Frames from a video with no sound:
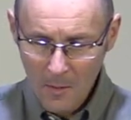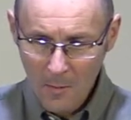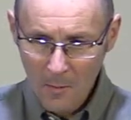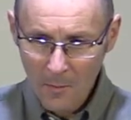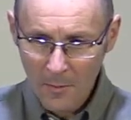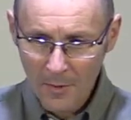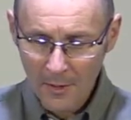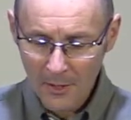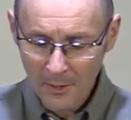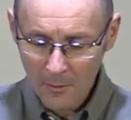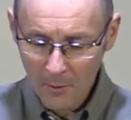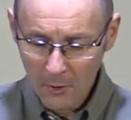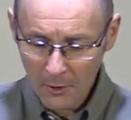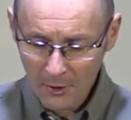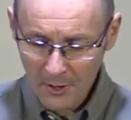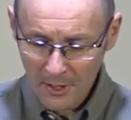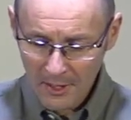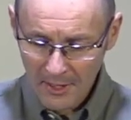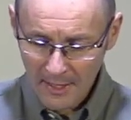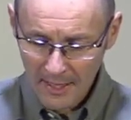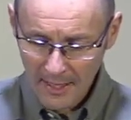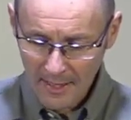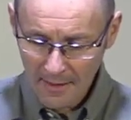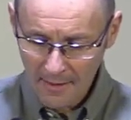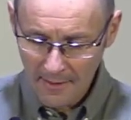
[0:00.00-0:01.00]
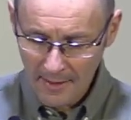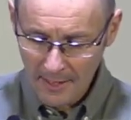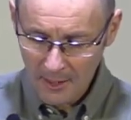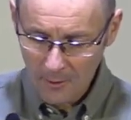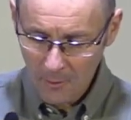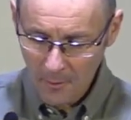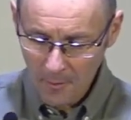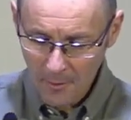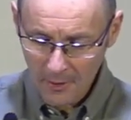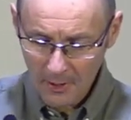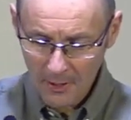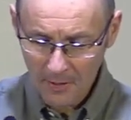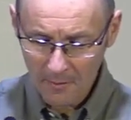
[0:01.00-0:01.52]
But there's more to say than this. We
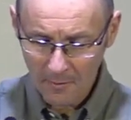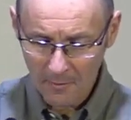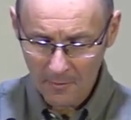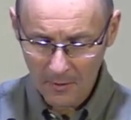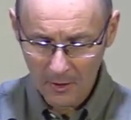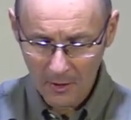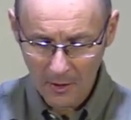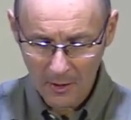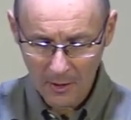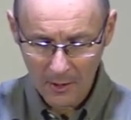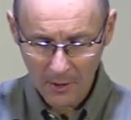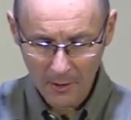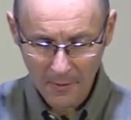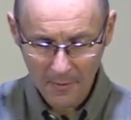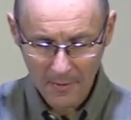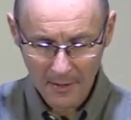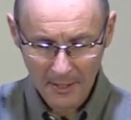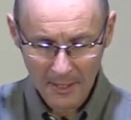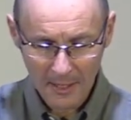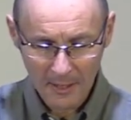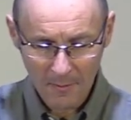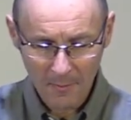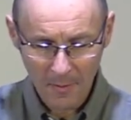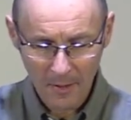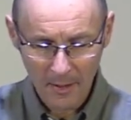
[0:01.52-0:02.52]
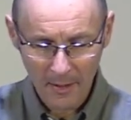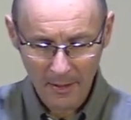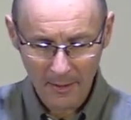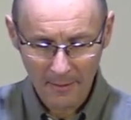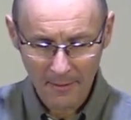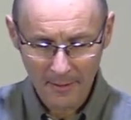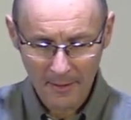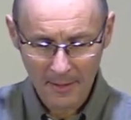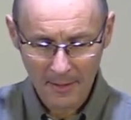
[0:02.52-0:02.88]
mustn't conclude this is pie in the